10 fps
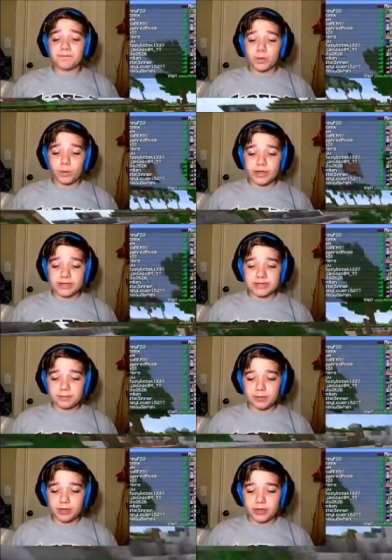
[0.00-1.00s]
we get
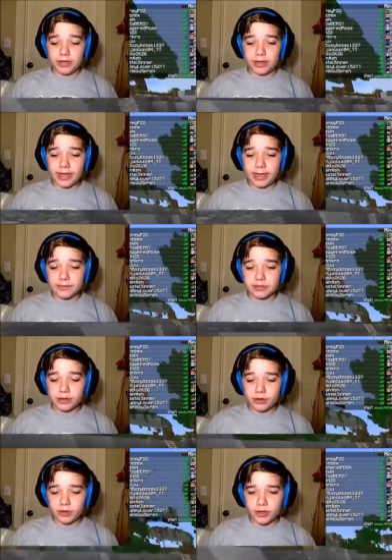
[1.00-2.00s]
some good games
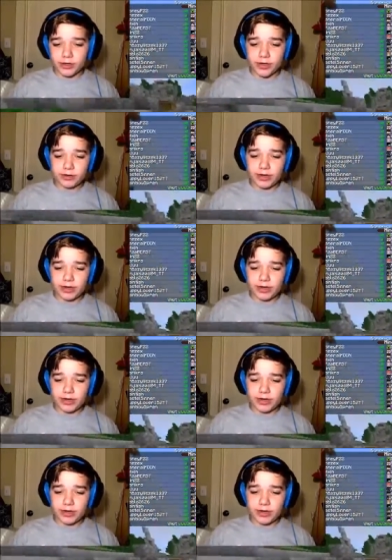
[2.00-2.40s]
going on around